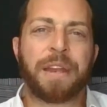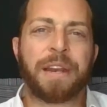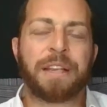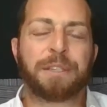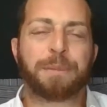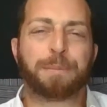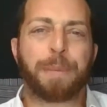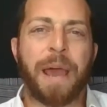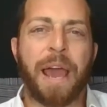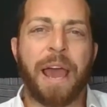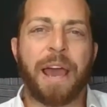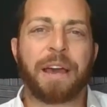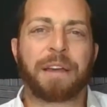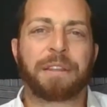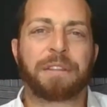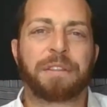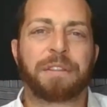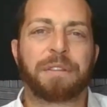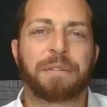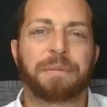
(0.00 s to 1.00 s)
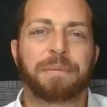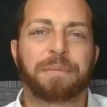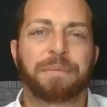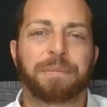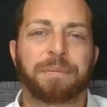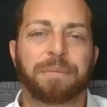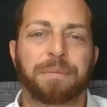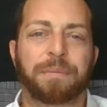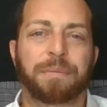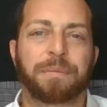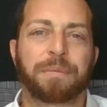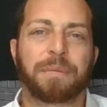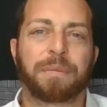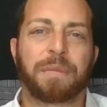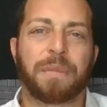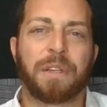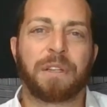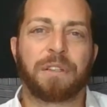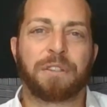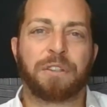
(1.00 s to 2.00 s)
that his path
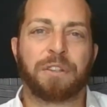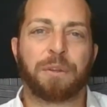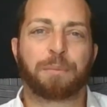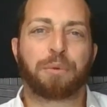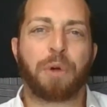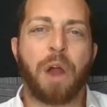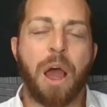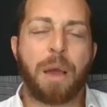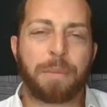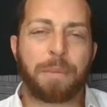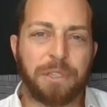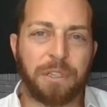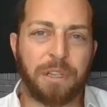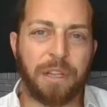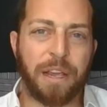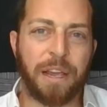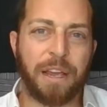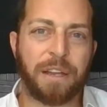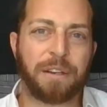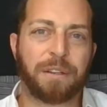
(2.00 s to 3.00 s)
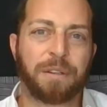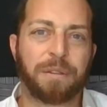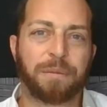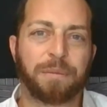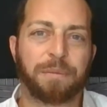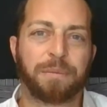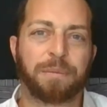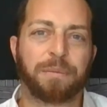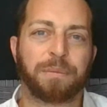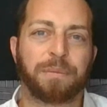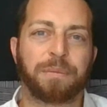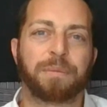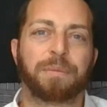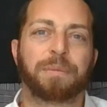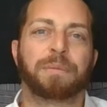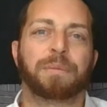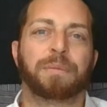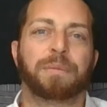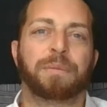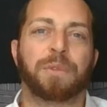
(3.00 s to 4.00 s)
to the promised land
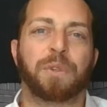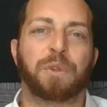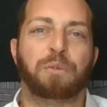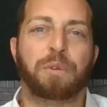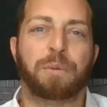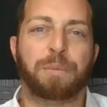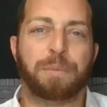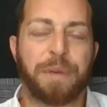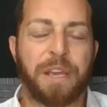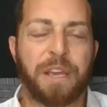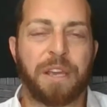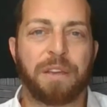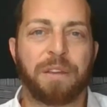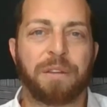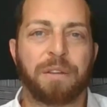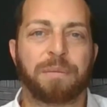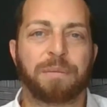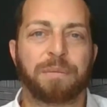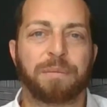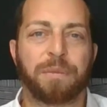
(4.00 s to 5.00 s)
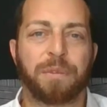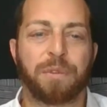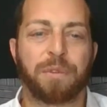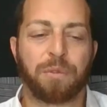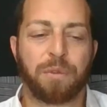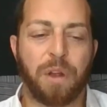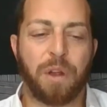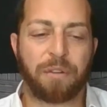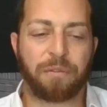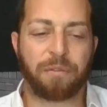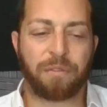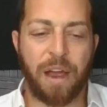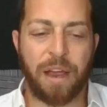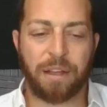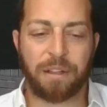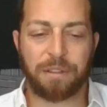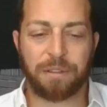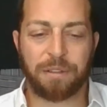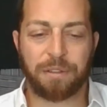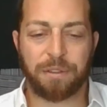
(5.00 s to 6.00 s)
would be through
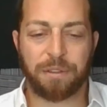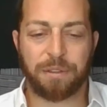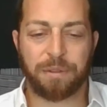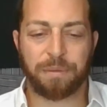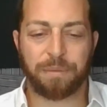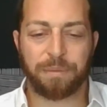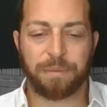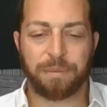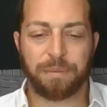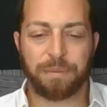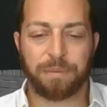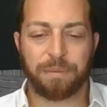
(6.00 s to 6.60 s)
nonviolence.